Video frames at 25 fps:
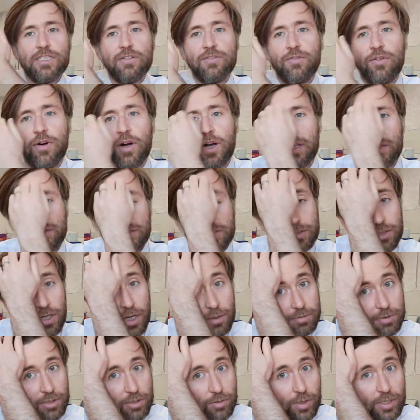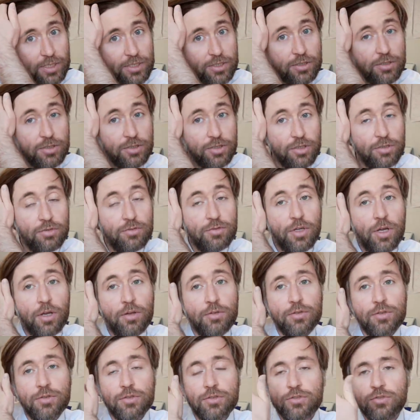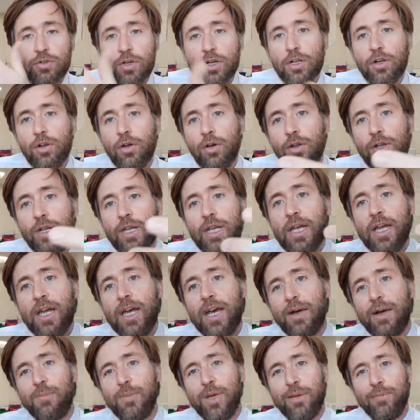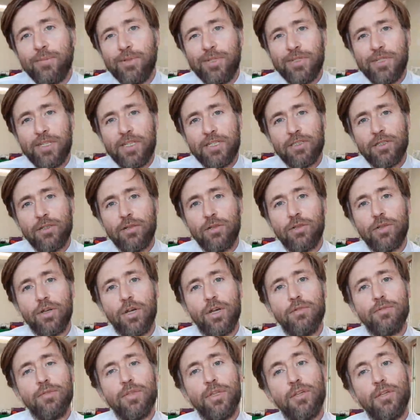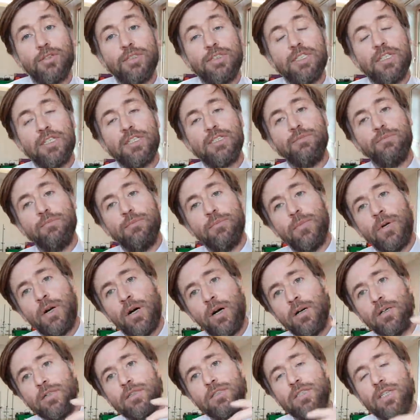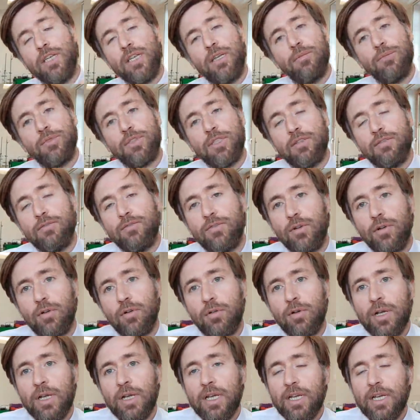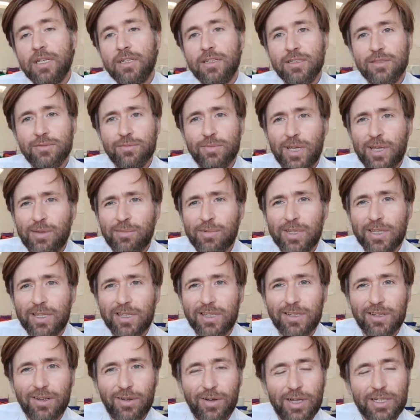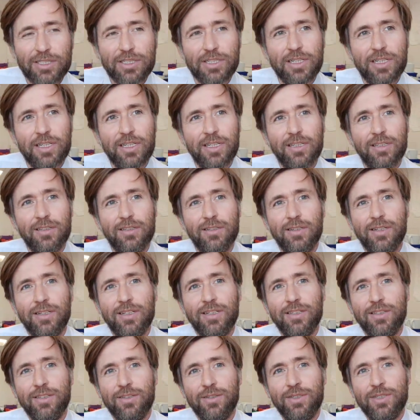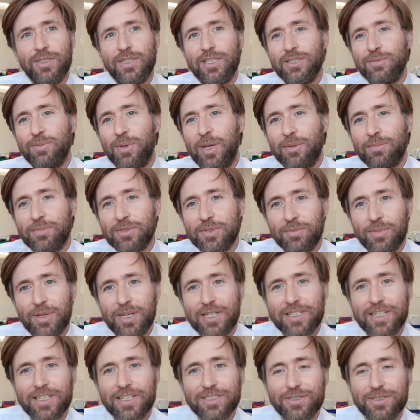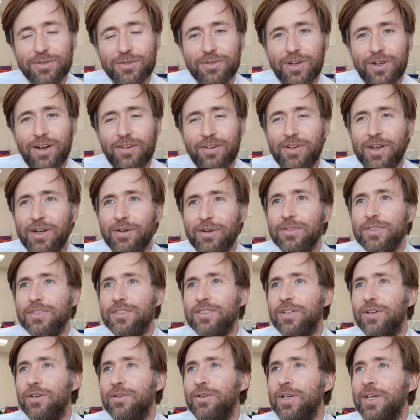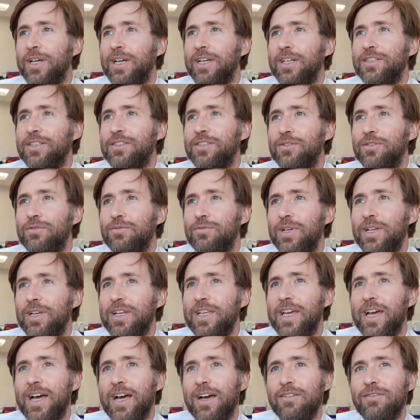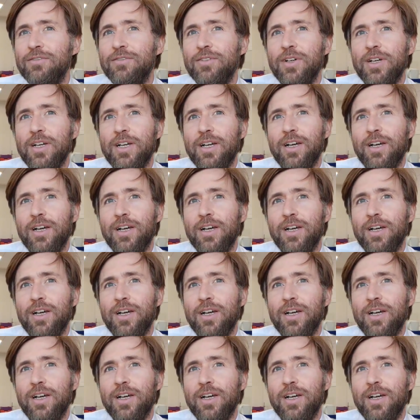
to find the types of questions you know you struggle on, and maybe you need to look over those 6 mark schemes in full. Because maybe, you know, actually these papers are meant to take 2.5 hours. So do you really have